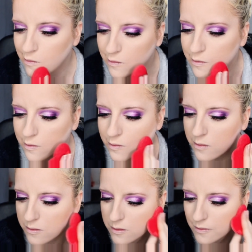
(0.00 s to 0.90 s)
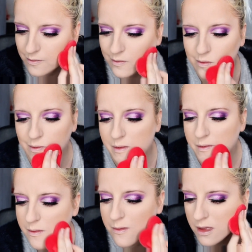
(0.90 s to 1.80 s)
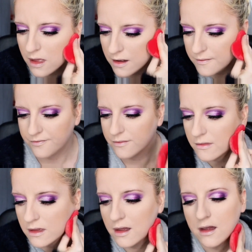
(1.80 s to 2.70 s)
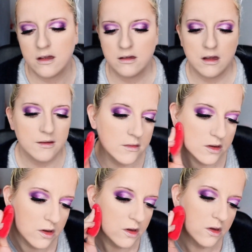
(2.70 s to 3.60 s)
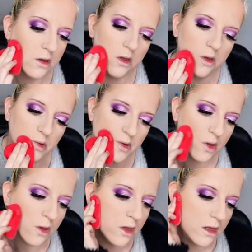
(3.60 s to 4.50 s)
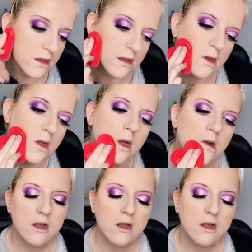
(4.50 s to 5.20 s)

Don't know if it was the mix of the foundation or if it was just the primer that I put